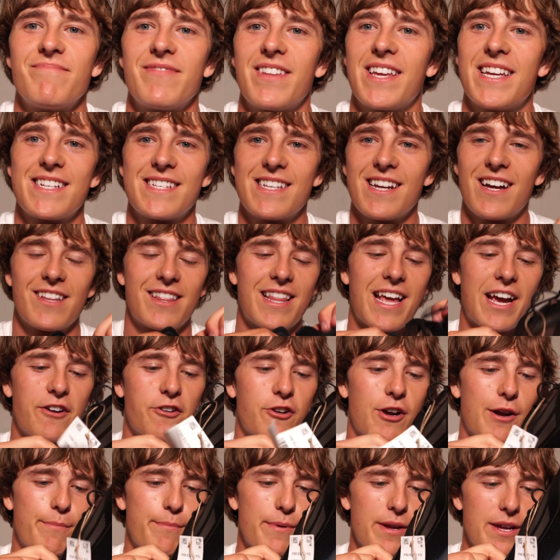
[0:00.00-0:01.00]
it's not that
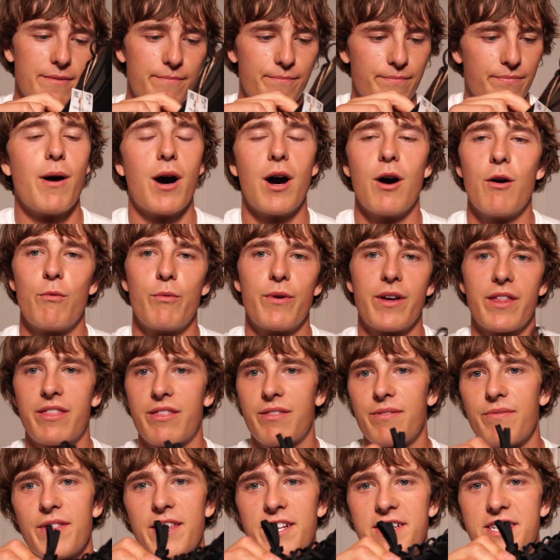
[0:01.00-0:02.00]
grippy. But
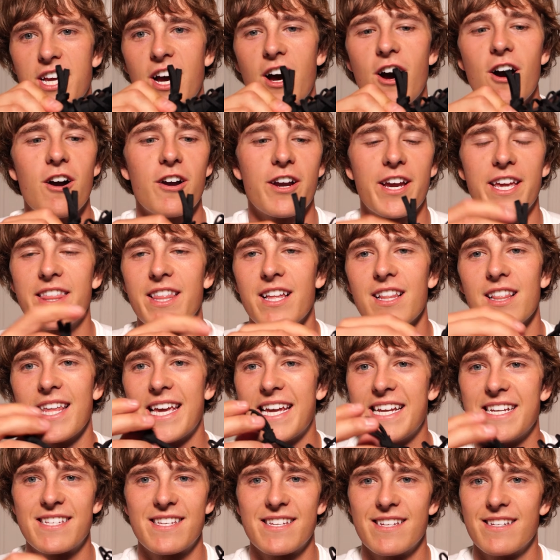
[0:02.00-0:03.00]
with the tongue and the
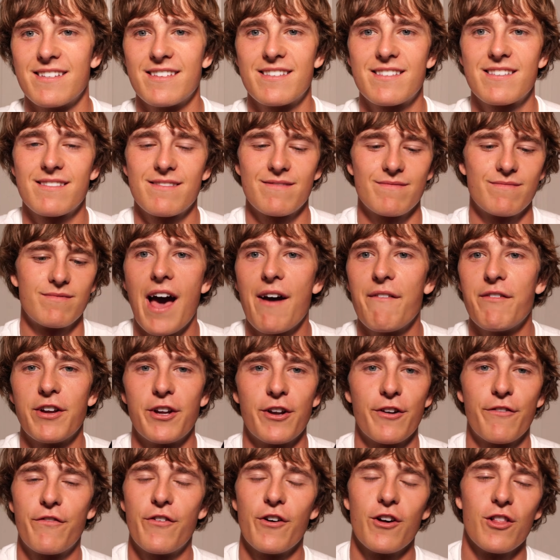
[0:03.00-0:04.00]
laces, having
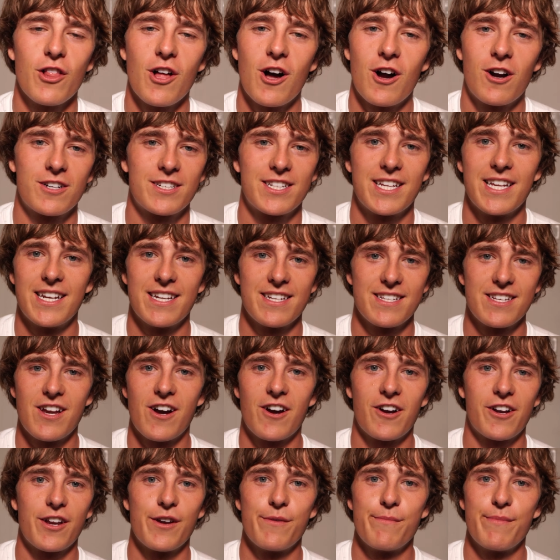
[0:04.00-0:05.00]
your foot locked in is
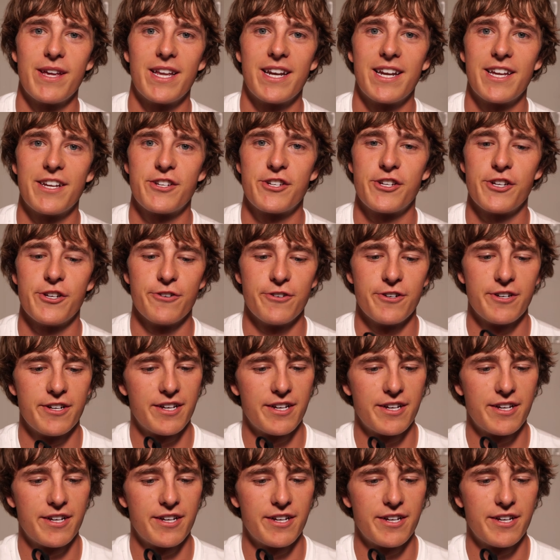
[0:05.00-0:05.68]
not gonna be an issue.